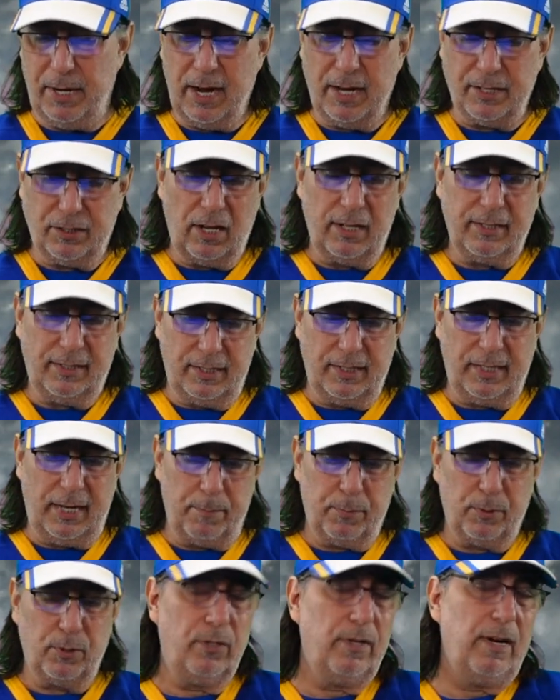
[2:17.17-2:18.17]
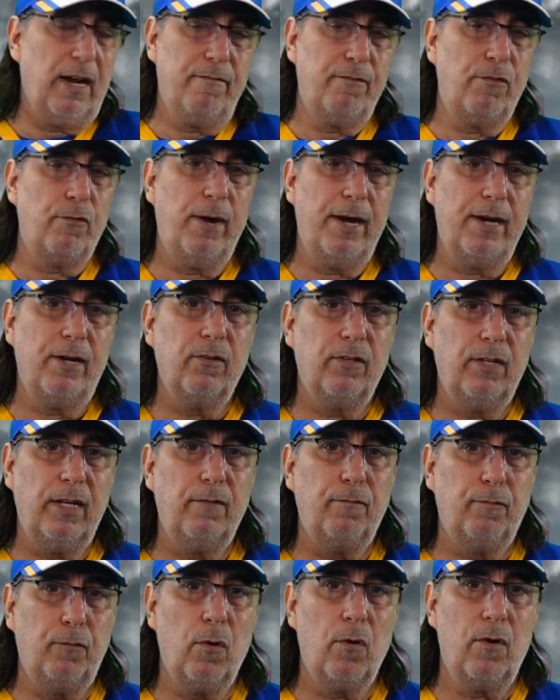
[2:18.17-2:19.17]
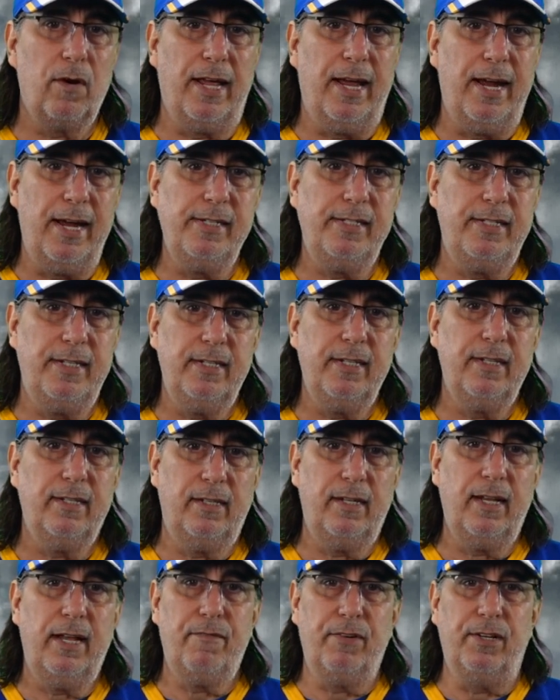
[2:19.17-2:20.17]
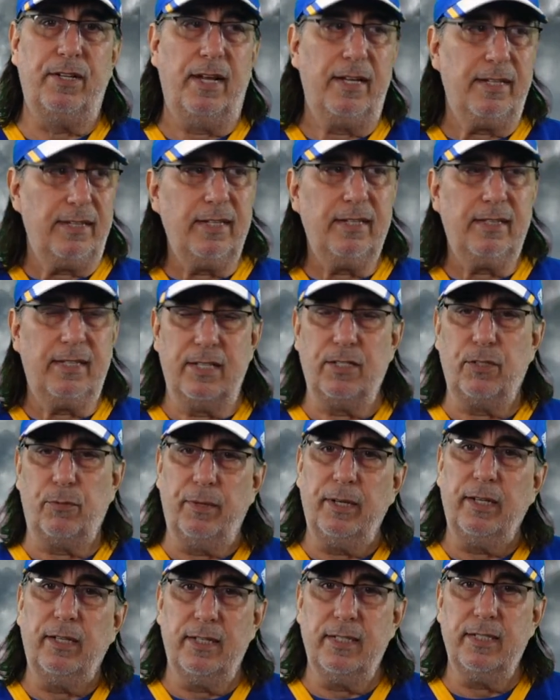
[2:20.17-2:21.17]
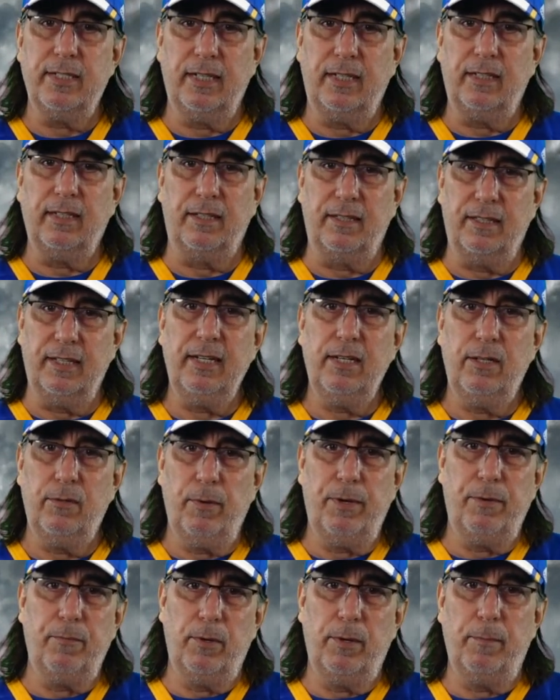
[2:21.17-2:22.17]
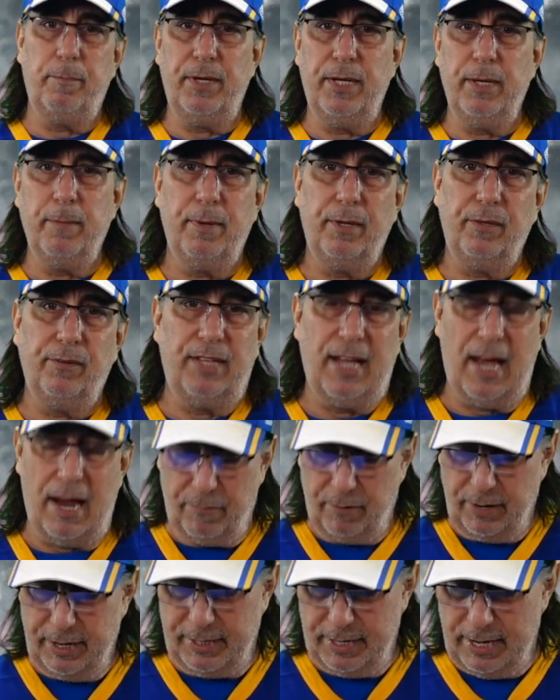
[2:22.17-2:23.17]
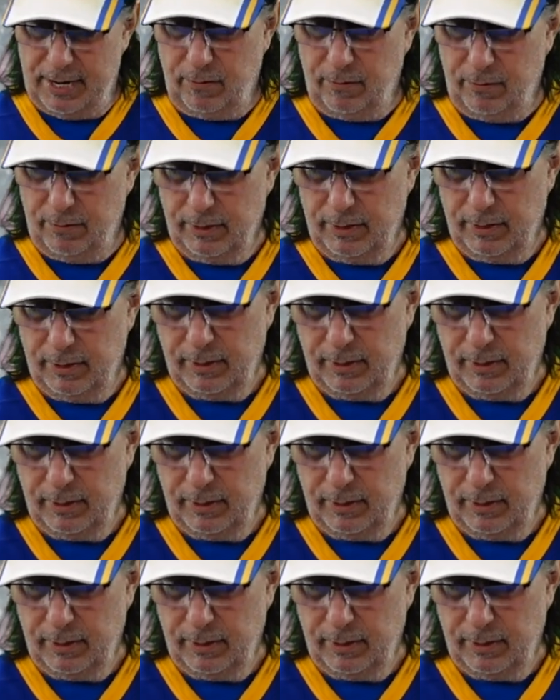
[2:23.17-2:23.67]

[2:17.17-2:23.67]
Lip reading: I thought the Sabres would have a record like Florida, 18-11. I think that's realistic to think. We would be about that right now.